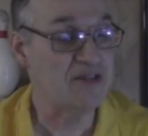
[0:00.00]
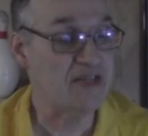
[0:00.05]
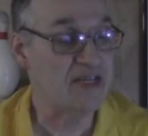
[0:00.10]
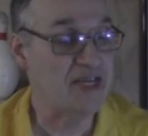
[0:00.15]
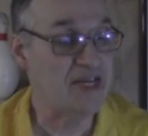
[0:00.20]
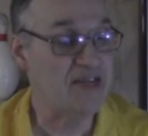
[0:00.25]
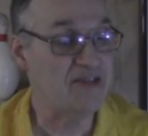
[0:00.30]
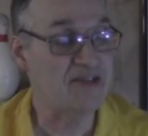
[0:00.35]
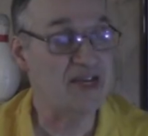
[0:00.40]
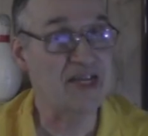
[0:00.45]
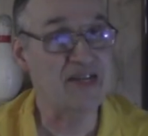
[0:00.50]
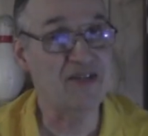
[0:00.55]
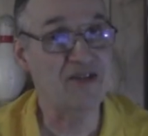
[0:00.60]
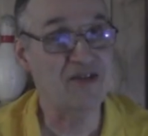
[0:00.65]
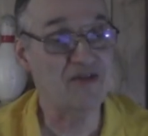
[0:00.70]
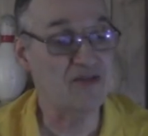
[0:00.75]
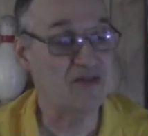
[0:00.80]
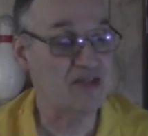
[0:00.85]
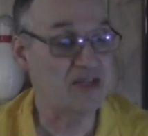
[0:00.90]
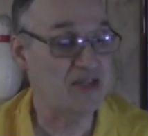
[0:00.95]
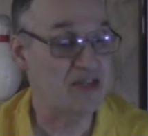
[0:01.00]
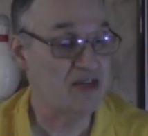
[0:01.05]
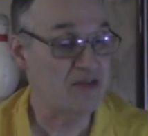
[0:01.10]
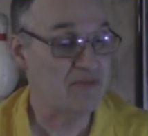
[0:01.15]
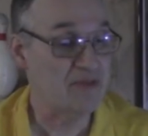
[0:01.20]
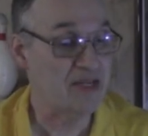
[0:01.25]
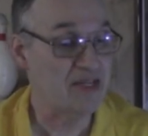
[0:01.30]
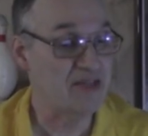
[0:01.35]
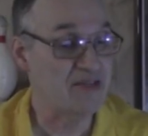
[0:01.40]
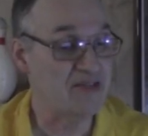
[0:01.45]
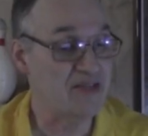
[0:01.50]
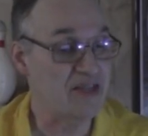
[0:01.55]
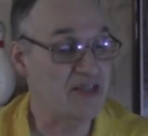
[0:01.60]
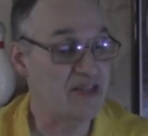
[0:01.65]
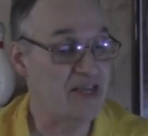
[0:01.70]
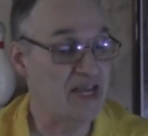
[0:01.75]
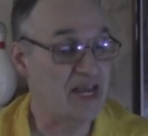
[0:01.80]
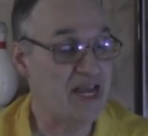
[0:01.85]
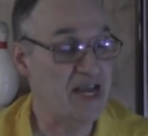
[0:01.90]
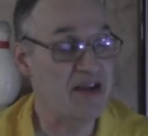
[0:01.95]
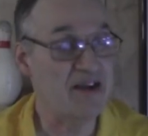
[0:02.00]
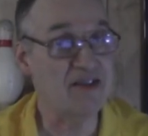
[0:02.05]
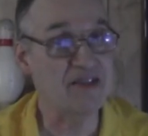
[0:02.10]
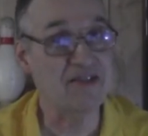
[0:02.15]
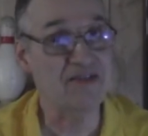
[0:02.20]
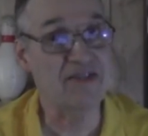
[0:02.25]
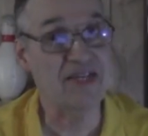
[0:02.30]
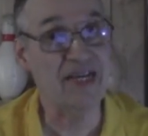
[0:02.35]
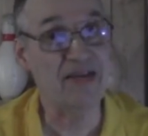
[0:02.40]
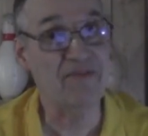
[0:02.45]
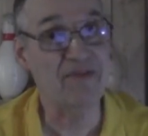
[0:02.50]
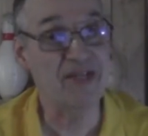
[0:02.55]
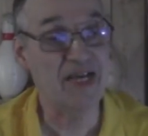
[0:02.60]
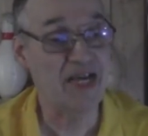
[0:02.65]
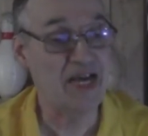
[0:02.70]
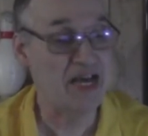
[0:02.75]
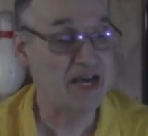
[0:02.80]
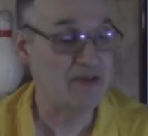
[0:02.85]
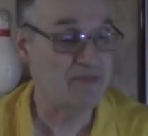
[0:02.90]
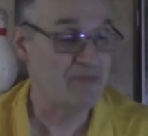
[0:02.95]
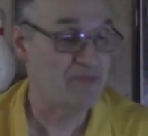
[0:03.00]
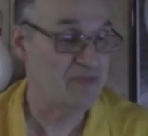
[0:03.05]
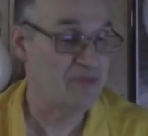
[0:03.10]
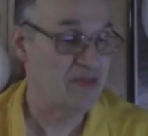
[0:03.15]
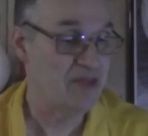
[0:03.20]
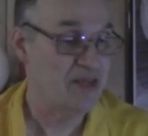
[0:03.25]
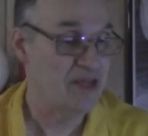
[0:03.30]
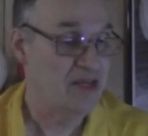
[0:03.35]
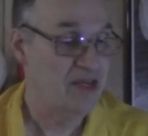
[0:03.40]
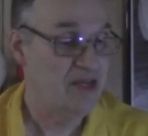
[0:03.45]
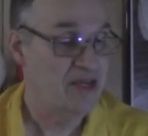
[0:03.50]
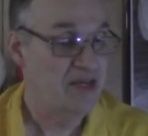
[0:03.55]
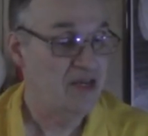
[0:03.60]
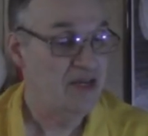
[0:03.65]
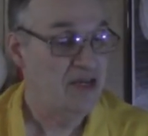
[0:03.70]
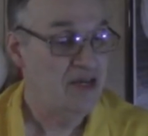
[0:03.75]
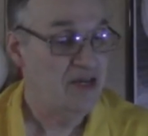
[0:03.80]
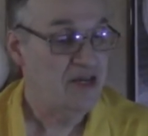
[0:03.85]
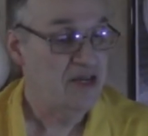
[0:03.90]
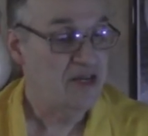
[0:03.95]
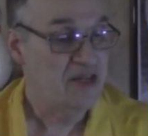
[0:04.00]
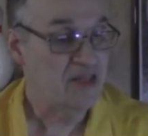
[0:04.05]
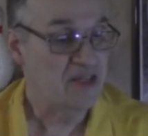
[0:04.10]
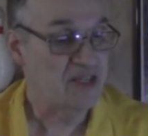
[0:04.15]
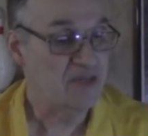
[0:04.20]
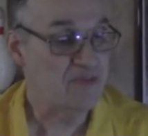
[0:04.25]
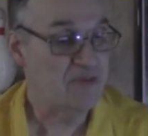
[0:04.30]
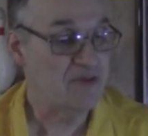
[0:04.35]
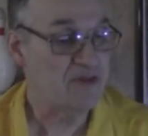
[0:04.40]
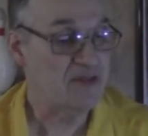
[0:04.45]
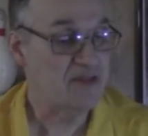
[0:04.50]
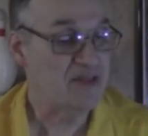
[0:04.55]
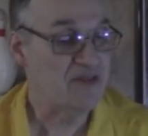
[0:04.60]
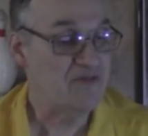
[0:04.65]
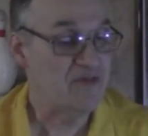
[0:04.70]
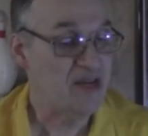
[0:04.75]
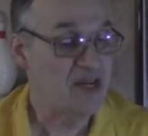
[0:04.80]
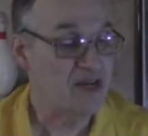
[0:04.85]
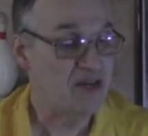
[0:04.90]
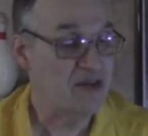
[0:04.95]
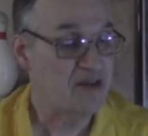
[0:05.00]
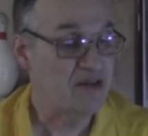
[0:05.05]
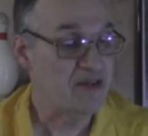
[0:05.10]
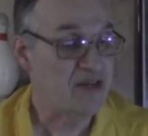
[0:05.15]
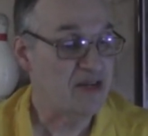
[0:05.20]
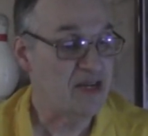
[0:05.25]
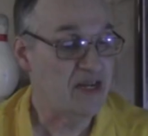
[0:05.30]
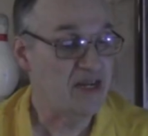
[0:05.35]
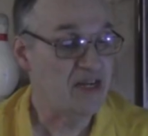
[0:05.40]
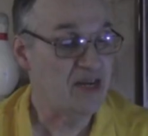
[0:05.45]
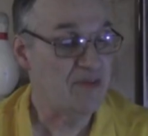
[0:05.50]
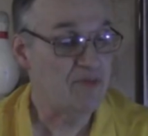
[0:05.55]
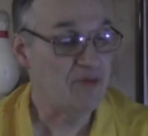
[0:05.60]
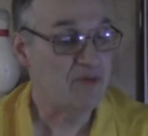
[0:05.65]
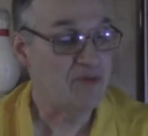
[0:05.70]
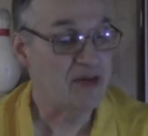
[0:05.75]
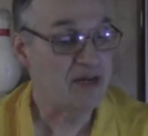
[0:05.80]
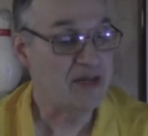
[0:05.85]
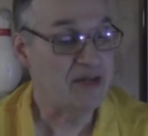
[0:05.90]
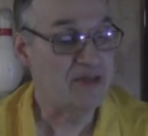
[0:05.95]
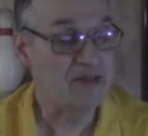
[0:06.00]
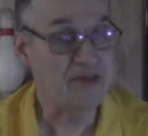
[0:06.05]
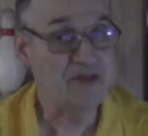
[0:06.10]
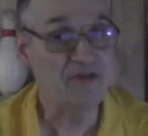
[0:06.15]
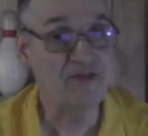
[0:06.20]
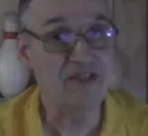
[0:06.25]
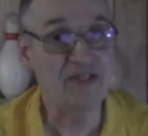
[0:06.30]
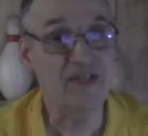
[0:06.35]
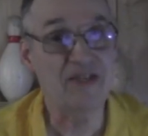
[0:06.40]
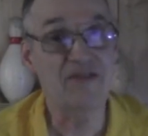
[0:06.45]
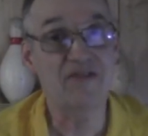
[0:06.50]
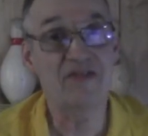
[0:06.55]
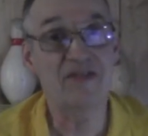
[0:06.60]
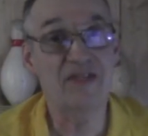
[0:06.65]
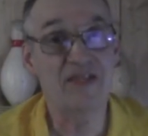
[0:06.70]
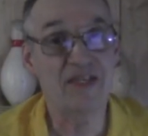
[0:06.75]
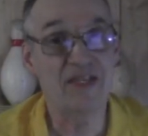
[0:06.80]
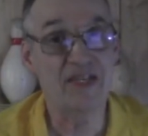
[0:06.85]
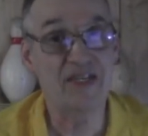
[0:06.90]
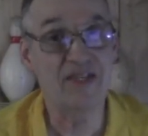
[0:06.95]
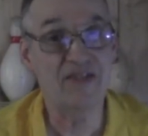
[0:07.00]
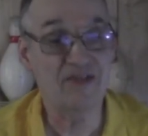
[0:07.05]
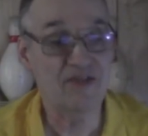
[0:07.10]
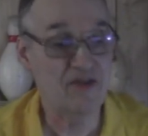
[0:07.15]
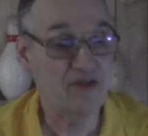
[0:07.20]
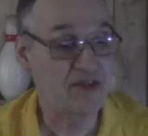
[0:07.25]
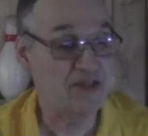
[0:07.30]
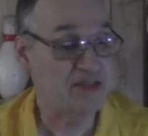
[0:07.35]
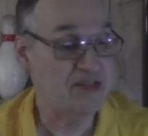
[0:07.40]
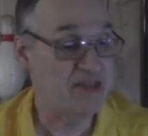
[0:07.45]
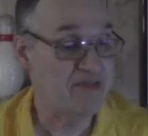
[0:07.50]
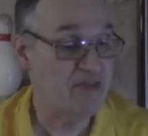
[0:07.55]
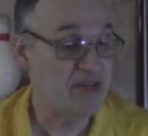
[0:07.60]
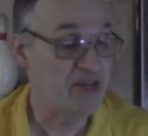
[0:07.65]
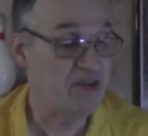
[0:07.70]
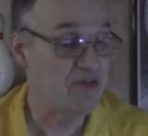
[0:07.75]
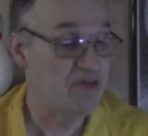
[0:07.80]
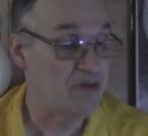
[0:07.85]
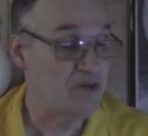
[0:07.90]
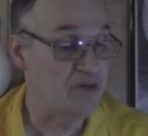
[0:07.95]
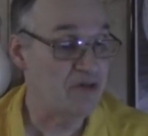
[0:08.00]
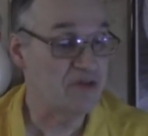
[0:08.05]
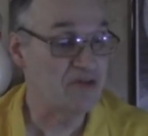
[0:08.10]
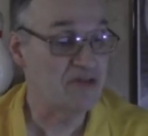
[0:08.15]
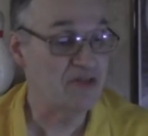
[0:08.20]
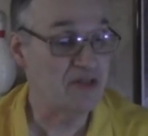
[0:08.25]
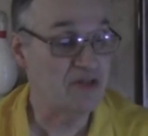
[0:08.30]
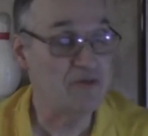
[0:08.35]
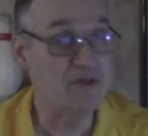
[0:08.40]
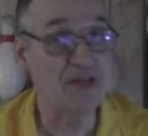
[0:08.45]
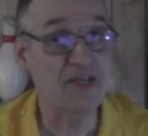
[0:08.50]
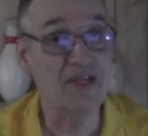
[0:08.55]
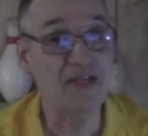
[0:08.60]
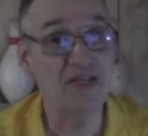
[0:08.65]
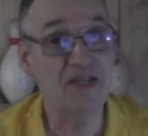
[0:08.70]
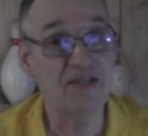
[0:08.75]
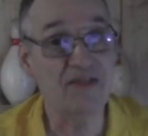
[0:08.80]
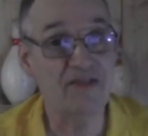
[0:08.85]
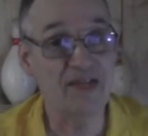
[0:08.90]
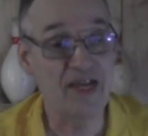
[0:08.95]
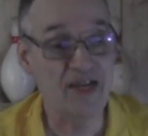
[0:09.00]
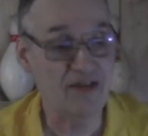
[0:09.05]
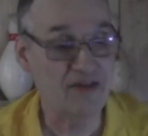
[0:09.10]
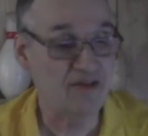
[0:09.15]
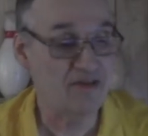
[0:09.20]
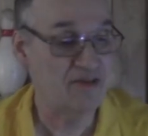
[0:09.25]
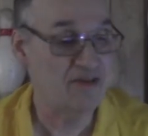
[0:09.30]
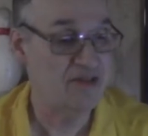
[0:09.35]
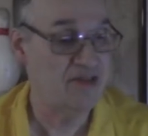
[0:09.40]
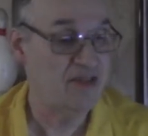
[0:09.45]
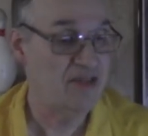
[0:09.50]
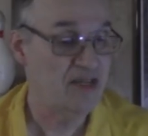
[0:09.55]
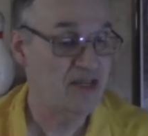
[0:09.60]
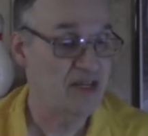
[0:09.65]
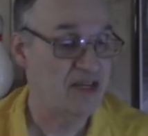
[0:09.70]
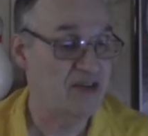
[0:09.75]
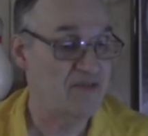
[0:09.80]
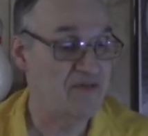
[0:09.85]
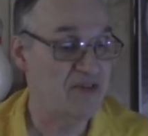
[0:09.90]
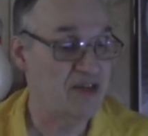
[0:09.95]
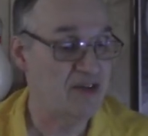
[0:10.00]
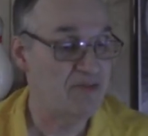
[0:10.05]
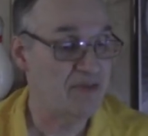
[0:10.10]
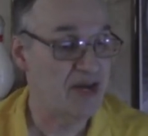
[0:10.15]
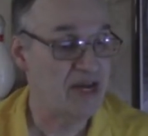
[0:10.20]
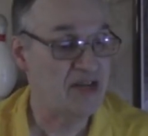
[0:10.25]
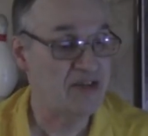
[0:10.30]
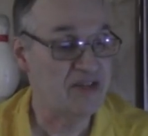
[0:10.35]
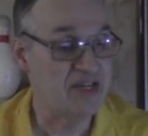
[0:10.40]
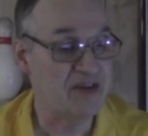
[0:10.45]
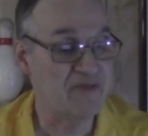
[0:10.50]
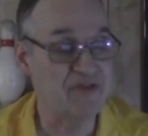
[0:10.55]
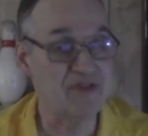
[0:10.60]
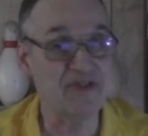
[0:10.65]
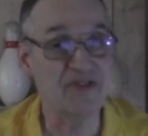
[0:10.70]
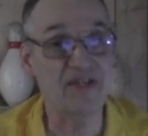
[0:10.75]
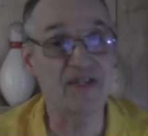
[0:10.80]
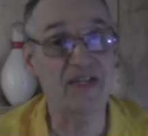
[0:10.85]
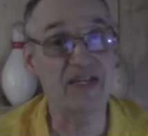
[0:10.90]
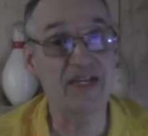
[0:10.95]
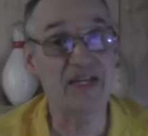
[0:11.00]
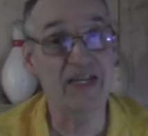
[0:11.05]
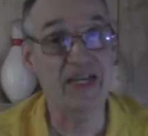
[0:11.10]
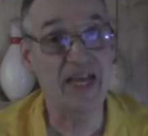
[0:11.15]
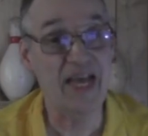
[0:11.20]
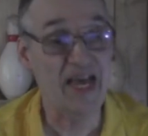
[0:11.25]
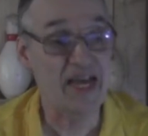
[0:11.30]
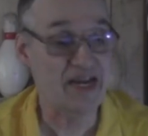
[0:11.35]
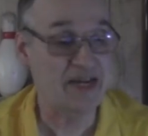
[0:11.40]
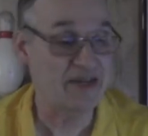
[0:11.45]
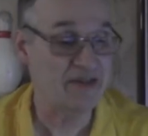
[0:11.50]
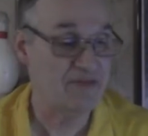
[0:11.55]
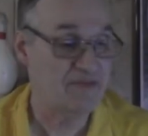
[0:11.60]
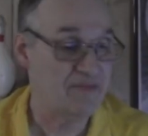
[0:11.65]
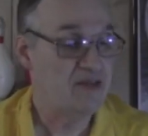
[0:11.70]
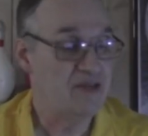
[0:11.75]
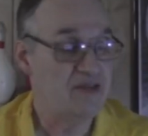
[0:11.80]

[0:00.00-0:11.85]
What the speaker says: skis and juggle the duckpins in the air at the same time. The sport's inventor and #1 enthusiast is 37-year-old Stuart Sellers of nearby Jefferson, Indiana.